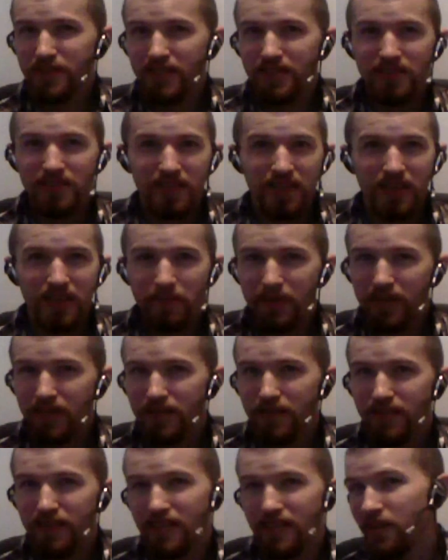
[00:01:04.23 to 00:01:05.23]
says, "You come
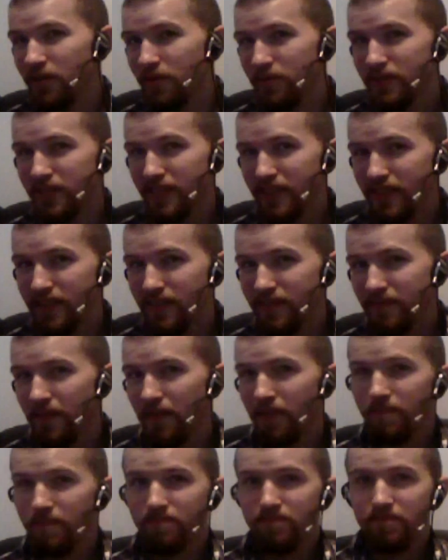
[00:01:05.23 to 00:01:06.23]
in." He goes in.
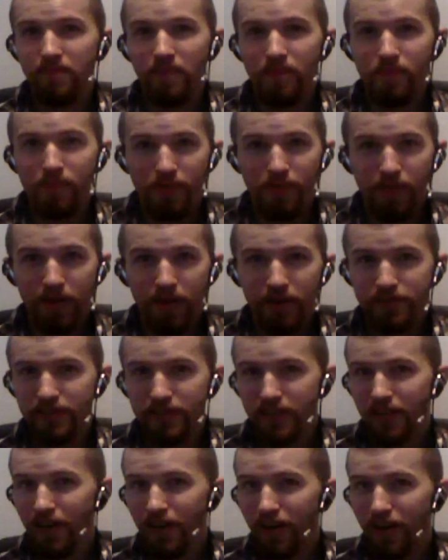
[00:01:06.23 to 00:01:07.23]
There's
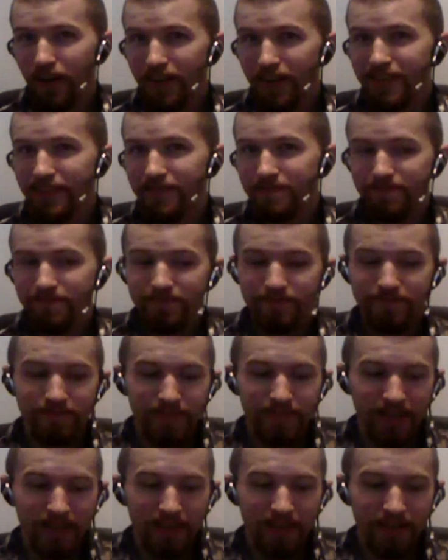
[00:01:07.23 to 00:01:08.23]
the god,
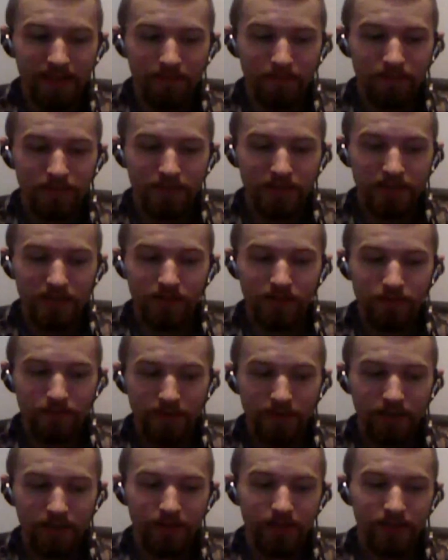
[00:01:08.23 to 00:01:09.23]

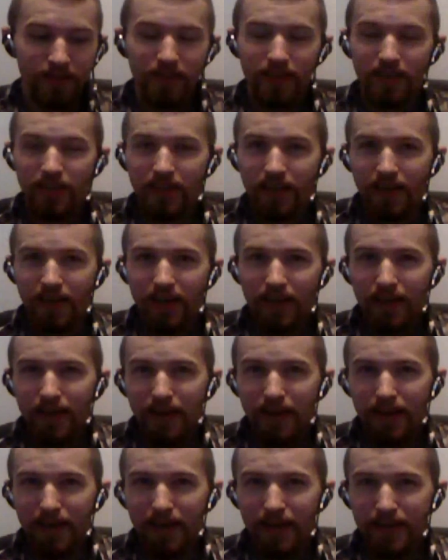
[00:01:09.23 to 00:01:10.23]
Sasuno,
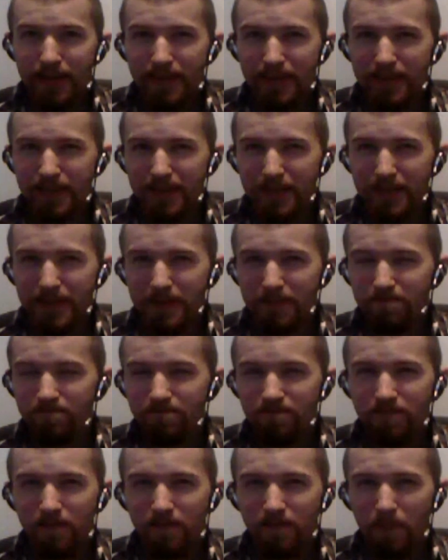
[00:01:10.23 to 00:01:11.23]
and
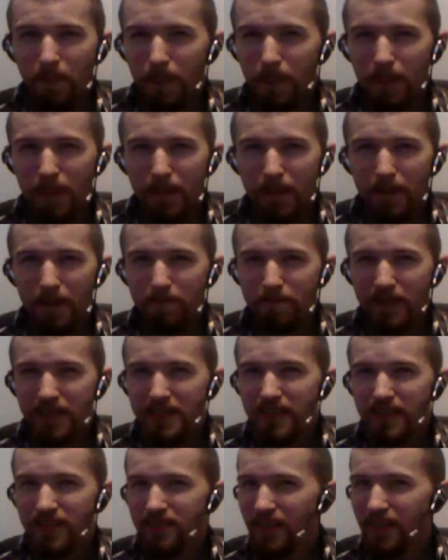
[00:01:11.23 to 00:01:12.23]

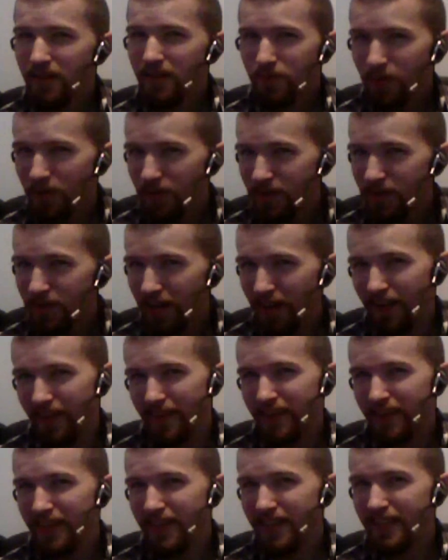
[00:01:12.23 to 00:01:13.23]
he's not a rogue
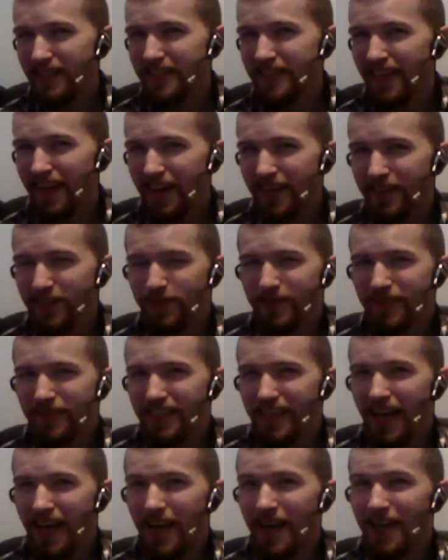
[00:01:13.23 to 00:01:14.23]
god. He's
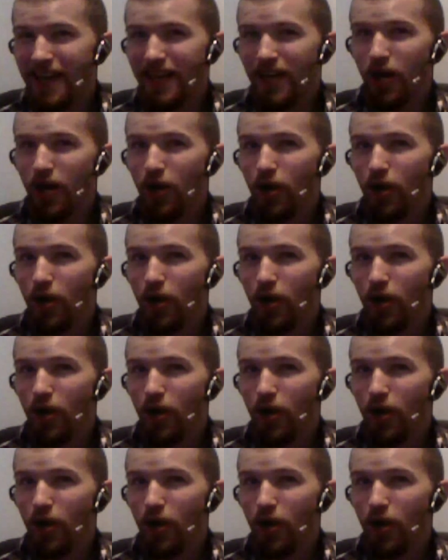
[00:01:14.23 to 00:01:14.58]
actually a